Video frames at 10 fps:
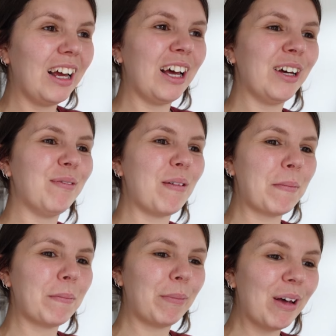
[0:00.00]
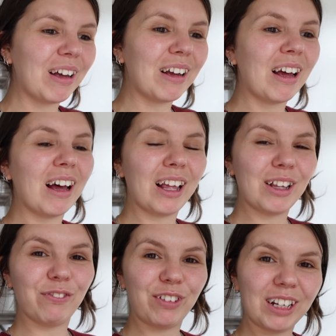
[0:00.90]
Um, but
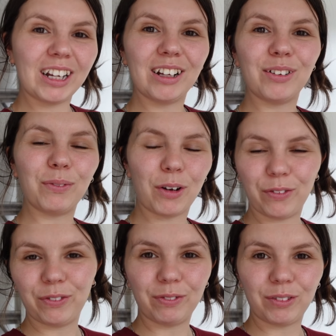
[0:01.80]
I realised while